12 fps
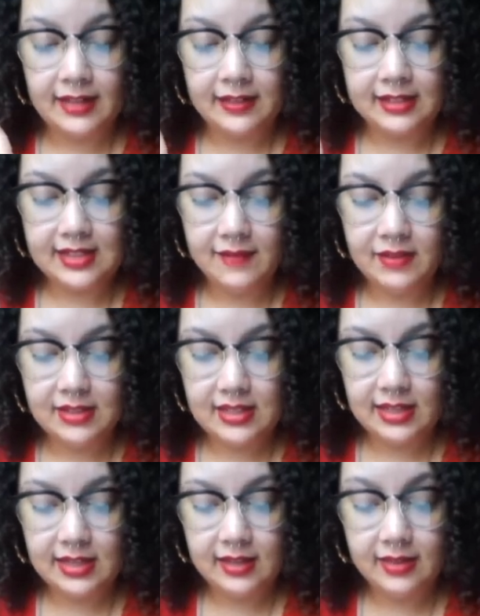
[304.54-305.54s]
on the
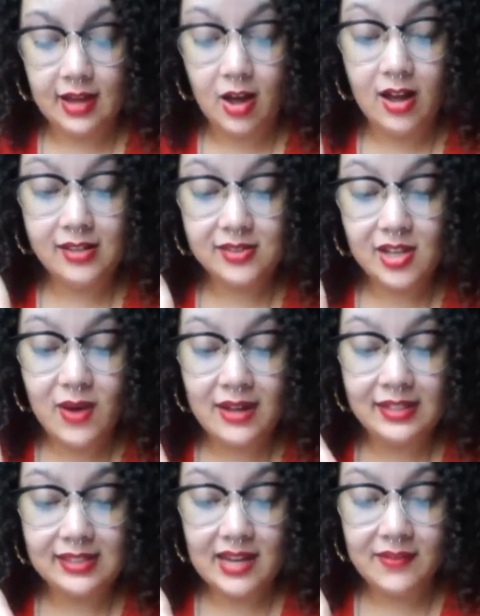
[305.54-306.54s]
17th. Also
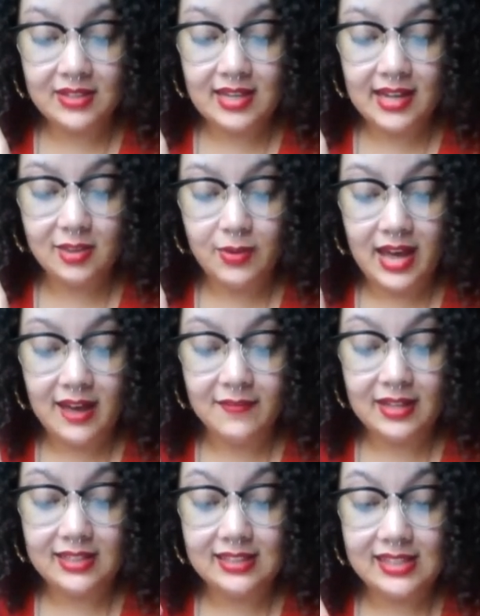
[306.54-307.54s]
on the 17th, we
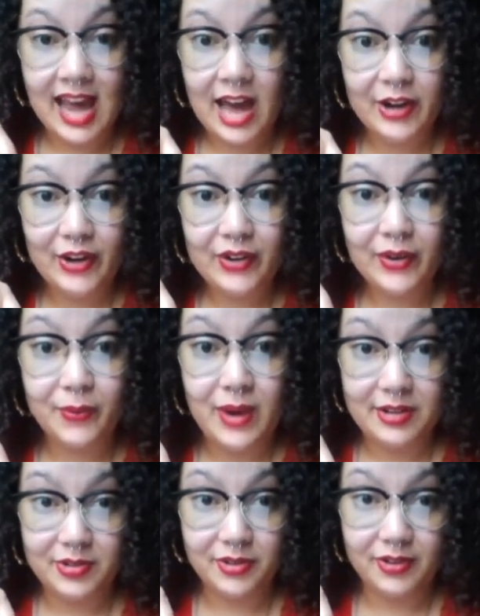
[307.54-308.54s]
have Saturn
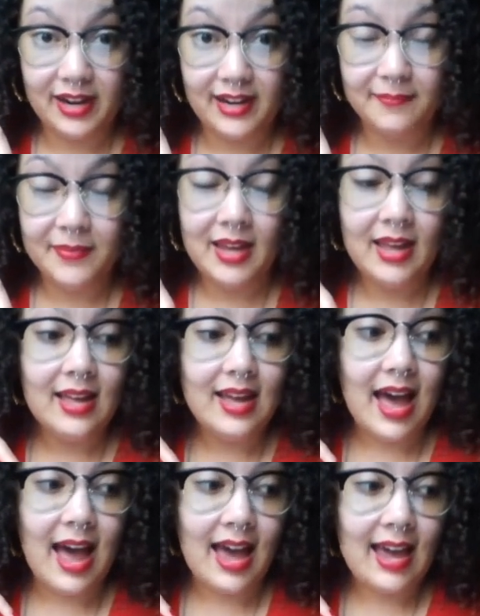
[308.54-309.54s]
retrograde.
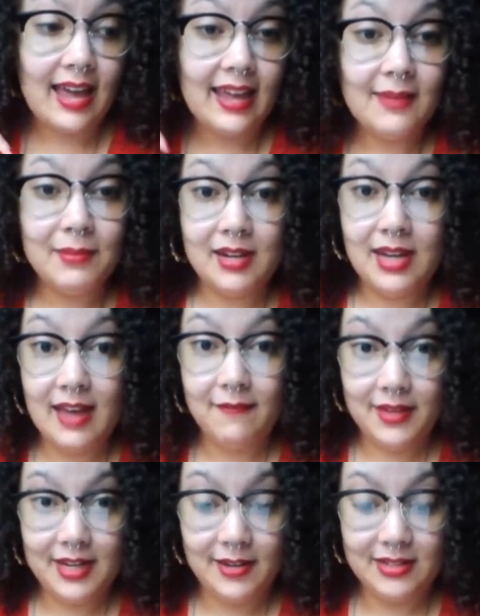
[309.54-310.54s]
I am going to
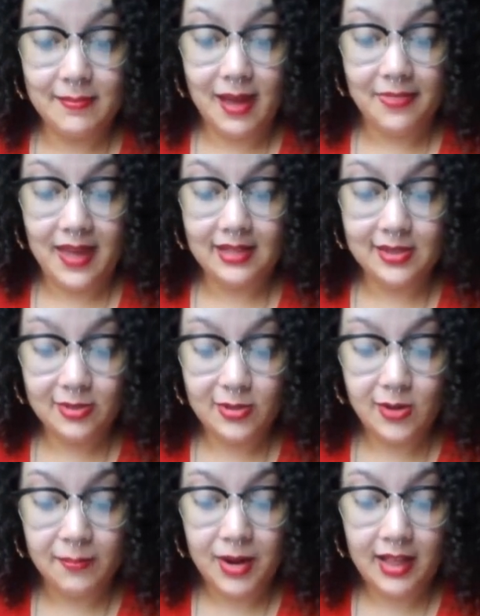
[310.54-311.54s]
have videos about that
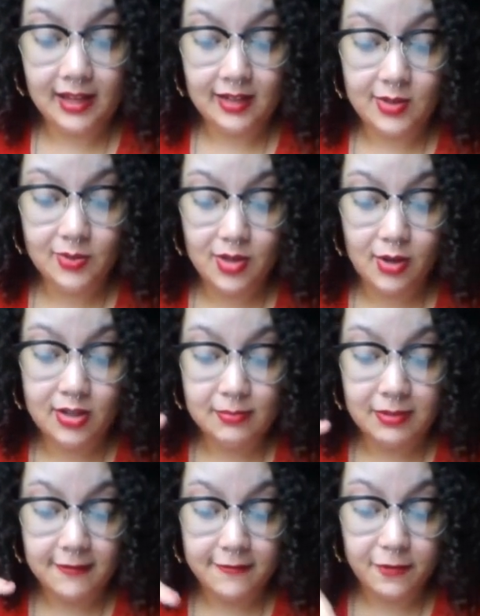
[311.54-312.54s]
too. I'm probably going to do those
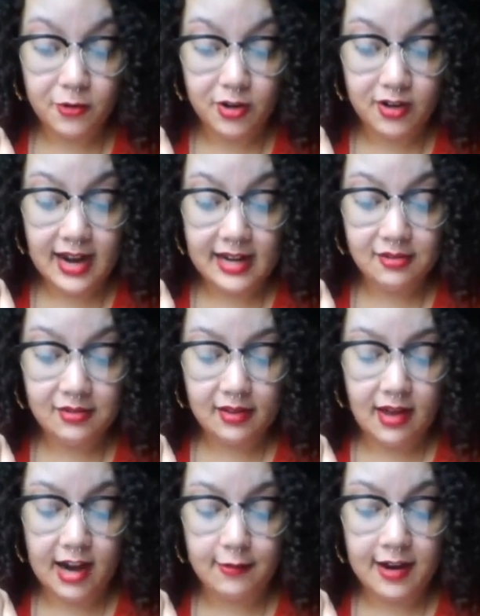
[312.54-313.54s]
before I do the
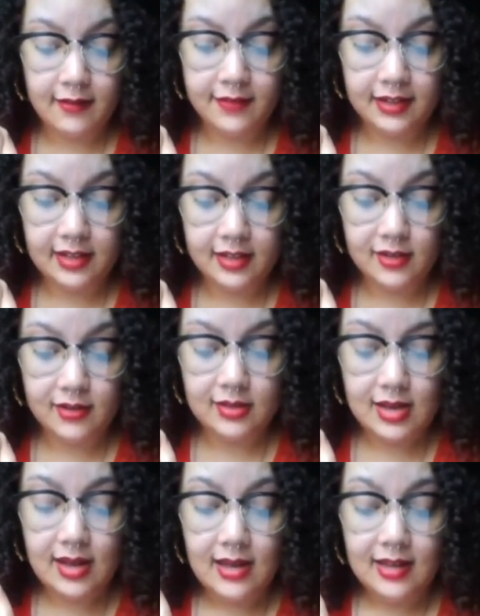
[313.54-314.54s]
Chiron
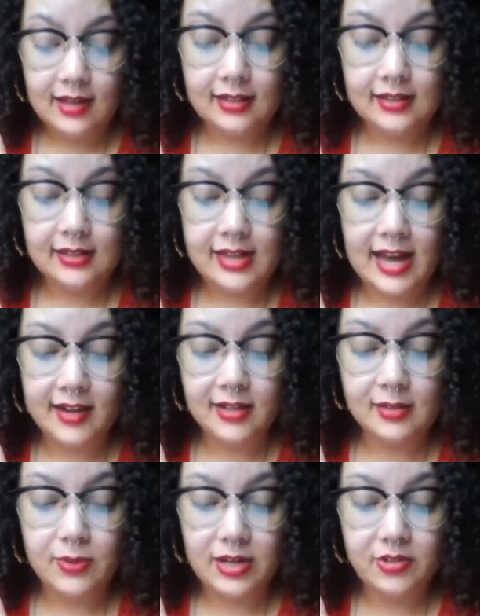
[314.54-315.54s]
videos because Saturn
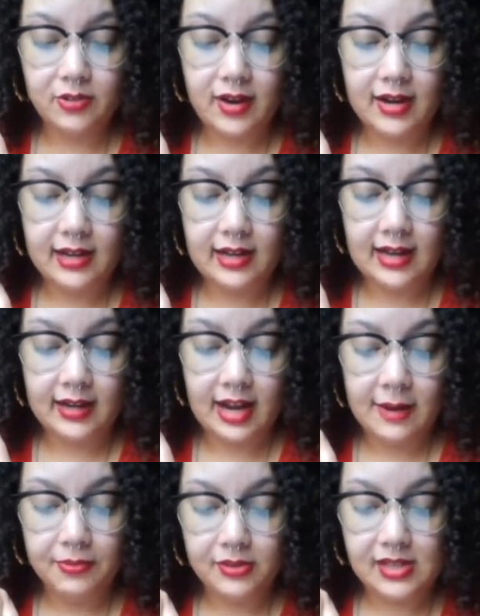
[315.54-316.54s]
is retrograding on
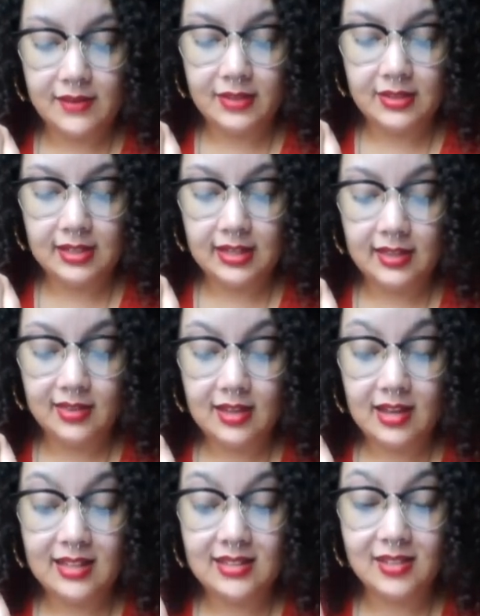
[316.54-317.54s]
April 17th
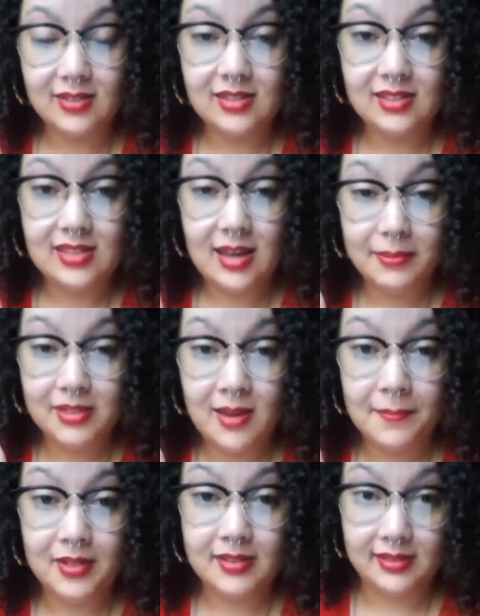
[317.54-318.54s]
until
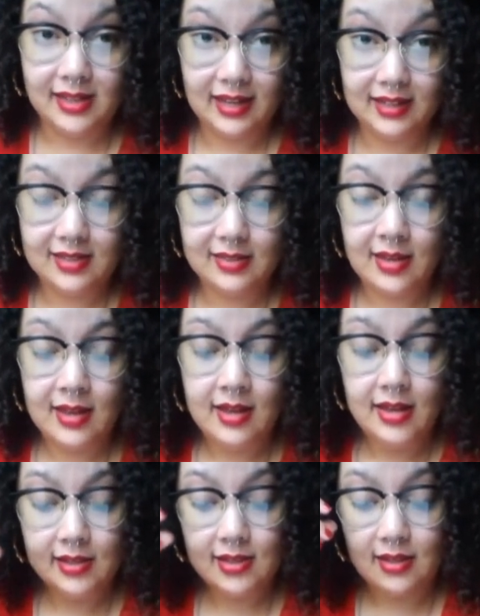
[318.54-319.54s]
September 6th.
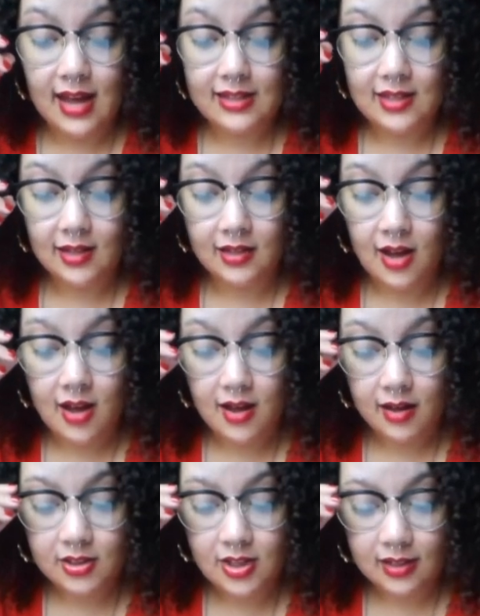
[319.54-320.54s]
So that's a
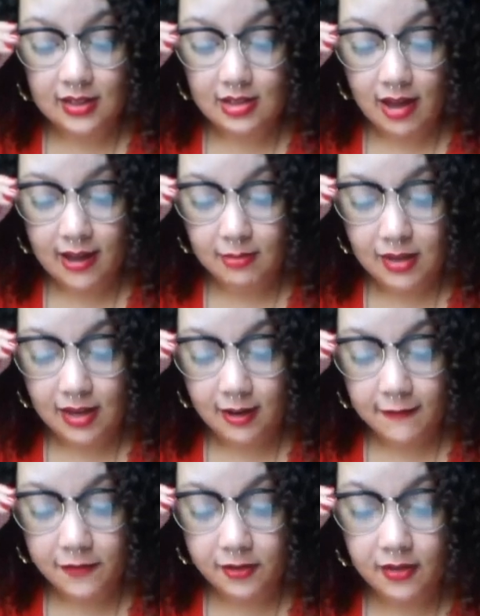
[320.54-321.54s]
long chunk of time
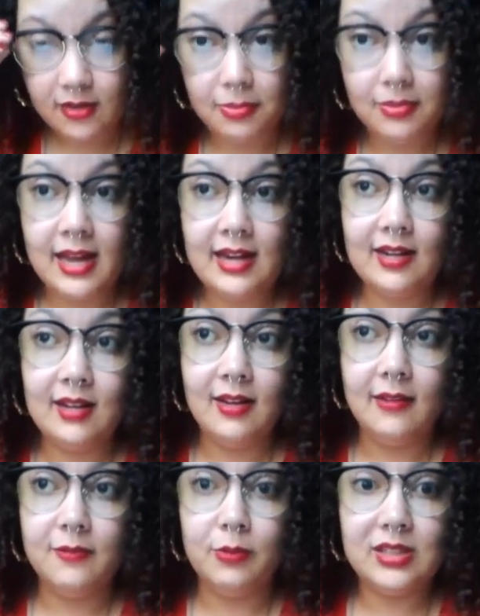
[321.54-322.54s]
there for the planet
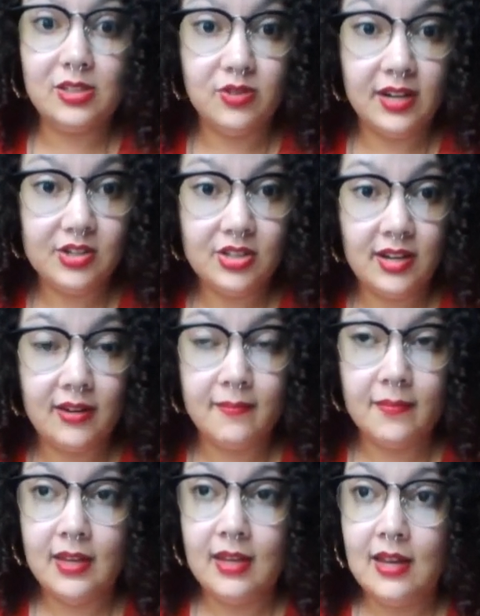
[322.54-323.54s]
of
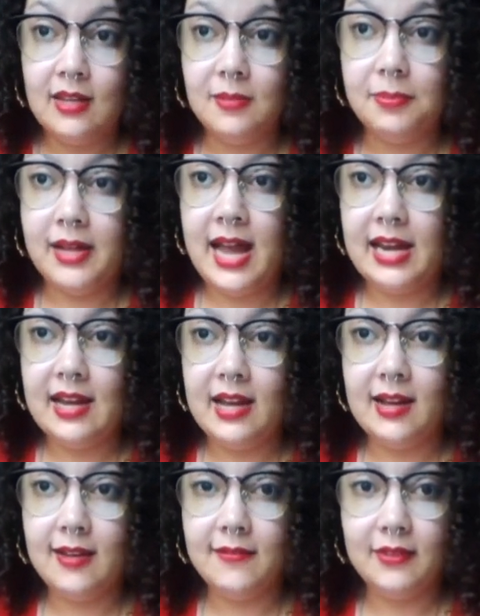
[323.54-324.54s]
restriction, the planet
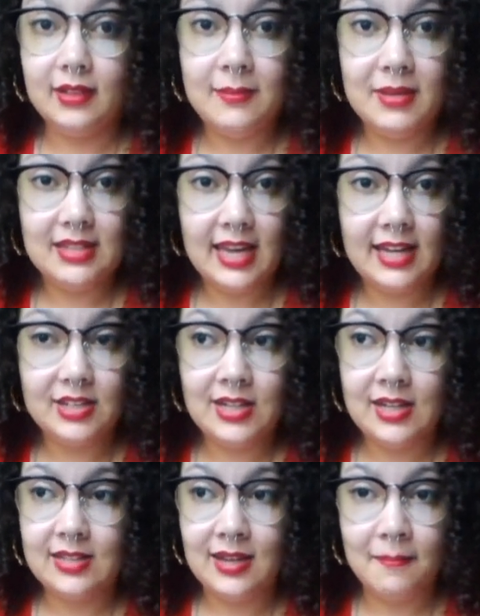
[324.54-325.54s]
of
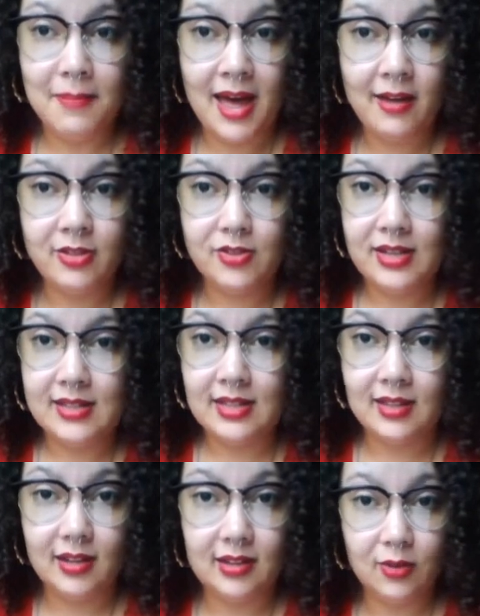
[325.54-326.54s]
limitations and boundaries,
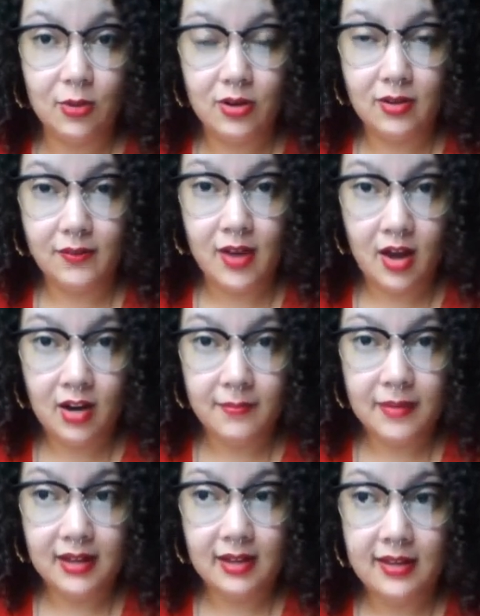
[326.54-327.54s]
and the lord of
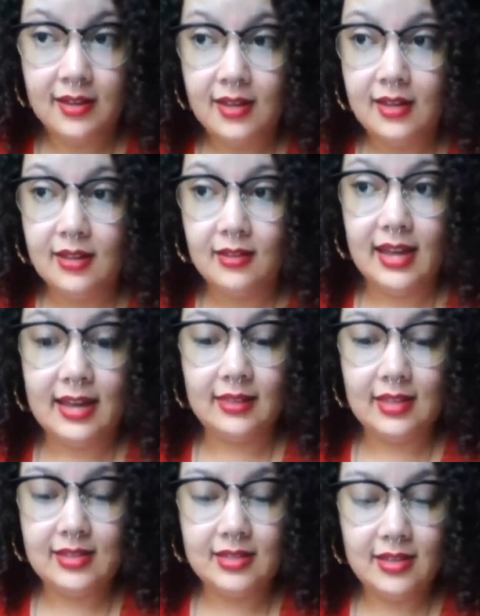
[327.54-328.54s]
karma.
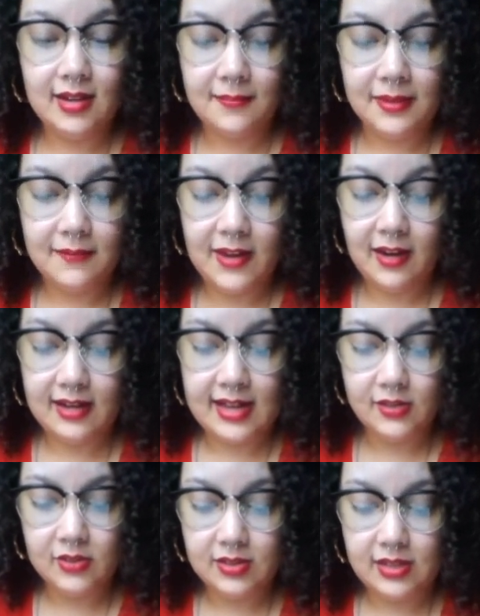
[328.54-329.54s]
Like, this is going to be very
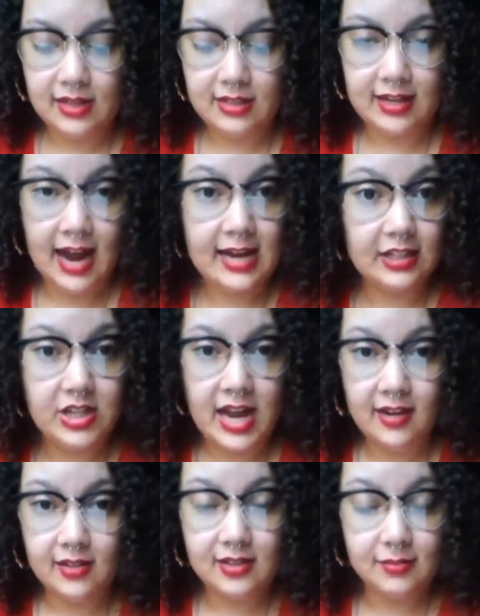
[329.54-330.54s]
interesting to kind of
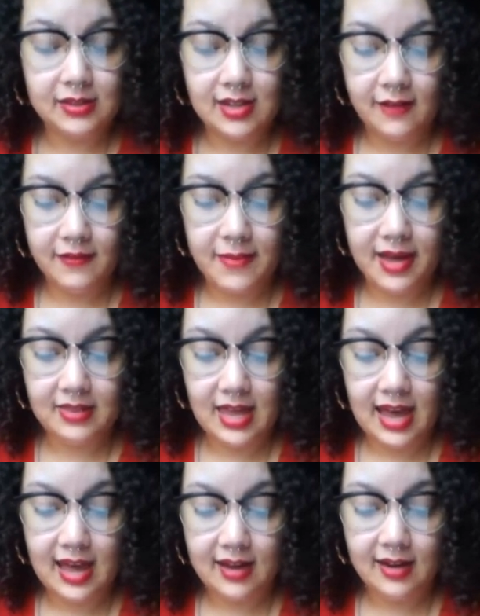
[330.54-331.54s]
channel some stuff about
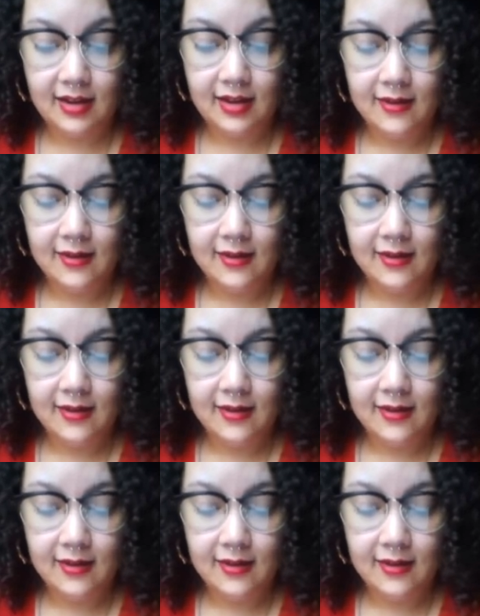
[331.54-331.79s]
that.